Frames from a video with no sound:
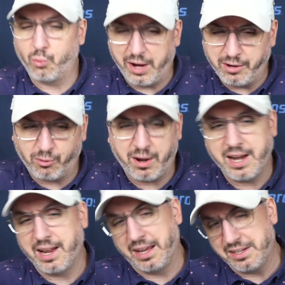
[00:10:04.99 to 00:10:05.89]

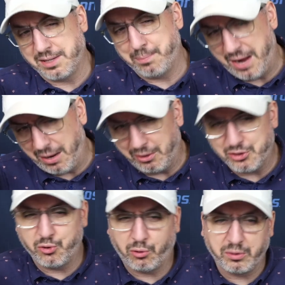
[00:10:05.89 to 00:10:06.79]
Wainwright against the
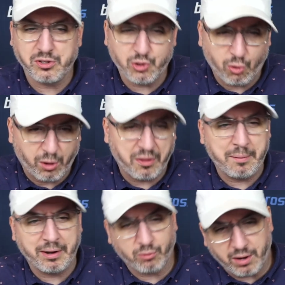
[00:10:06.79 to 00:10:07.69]
Pirates, who don't really score all that
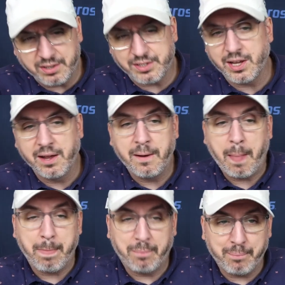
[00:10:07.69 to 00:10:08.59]
many runs,
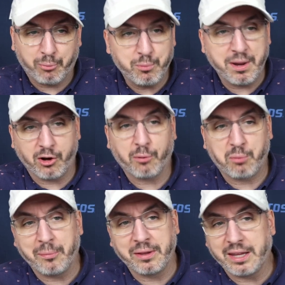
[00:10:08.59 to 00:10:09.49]
but Brubaker
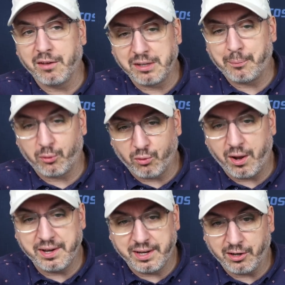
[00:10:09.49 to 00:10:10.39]
probably gives up a
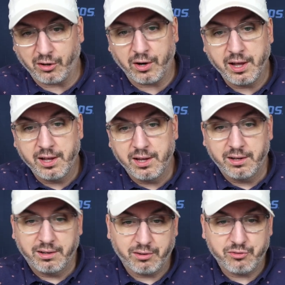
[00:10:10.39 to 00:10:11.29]
run here.
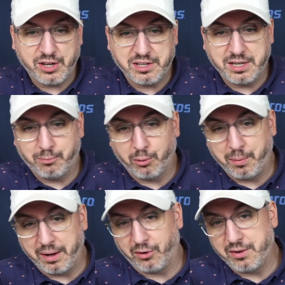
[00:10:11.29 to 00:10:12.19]
You know, JT
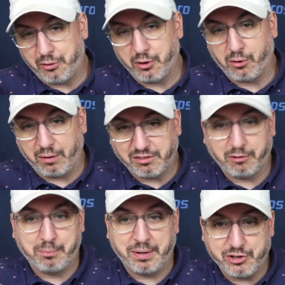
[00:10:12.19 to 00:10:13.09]
Brubaker, not the greatest
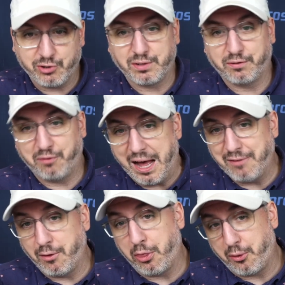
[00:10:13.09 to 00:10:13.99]
of pitchers,
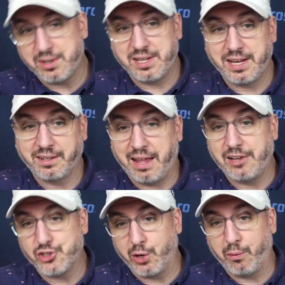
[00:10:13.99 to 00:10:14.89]
5-13
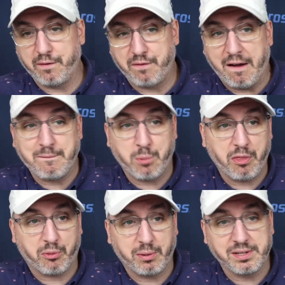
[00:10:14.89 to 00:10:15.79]
last year with a
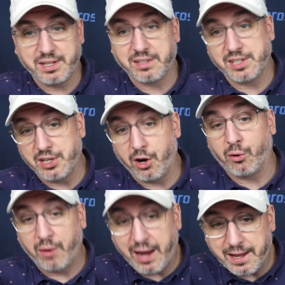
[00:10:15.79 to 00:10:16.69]
5.36
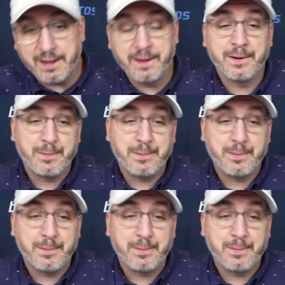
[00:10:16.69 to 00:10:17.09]
ERA.